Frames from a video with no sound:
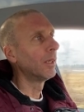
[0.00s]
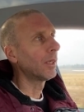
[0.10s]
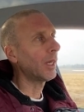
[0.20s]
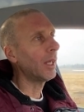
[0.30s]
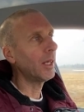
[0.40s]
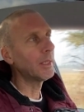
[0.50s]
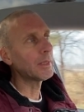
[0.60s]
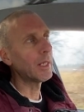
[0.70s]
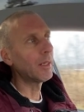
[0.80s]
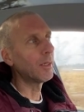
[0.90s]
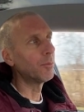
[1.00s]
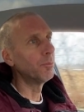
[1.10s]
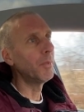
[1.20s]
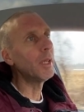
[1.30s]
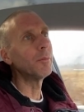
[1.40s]
can I set a
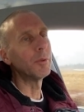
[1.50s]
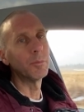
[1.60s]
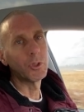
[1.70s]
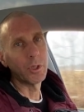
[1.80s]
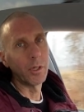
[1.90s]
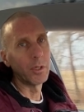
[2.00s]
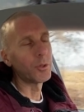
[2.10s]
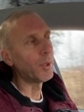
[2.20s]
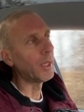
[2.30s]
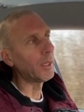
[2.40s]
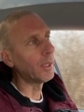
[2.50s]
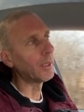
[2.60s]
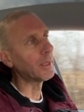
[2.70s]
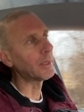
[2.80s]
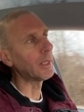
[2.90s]
minimum charge rate, in
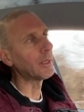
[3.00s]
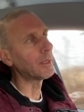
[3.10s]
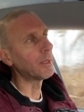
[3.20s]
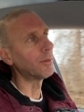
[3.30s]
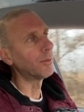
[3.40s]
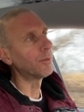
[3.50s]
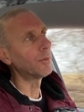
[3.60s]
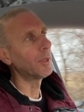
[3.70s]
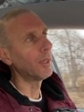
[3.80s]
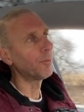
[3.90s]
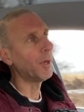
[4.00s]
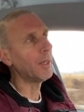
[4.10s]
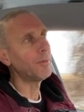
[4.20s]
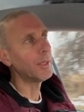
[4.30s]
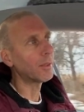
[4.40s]
the sense of, if my
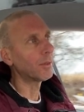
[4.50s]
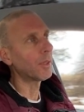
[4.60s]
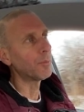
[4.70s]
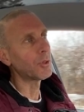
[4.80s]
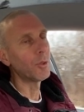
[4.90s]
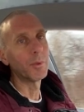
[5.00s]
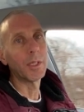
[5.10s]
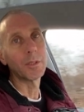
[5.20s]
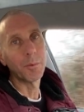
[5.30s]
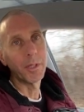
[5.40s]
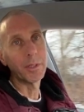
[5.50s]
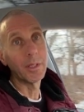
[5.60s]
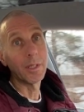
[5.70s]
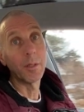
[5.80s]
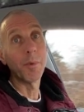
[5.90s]
vehicle comes home and gets plugged
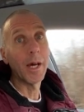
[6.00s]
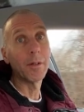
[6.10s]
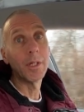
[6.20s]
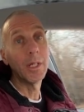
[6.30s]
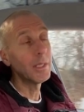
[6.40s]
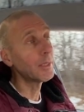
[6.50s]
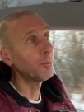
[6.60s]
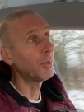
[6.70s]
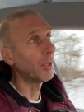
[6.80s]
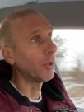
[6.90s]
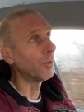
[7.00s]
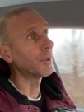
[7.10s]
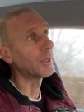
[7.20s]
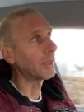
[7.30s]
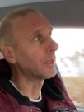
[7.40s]
in and the battery isn't below
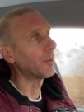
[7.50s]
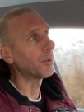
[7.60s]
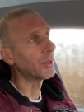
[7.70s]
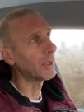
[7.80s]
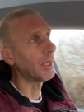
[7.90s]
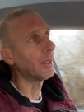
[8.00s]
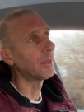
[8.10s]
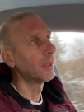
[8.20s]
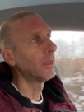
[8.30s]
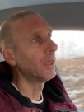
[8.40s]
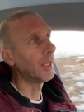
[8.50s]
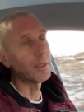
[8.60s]
60%, it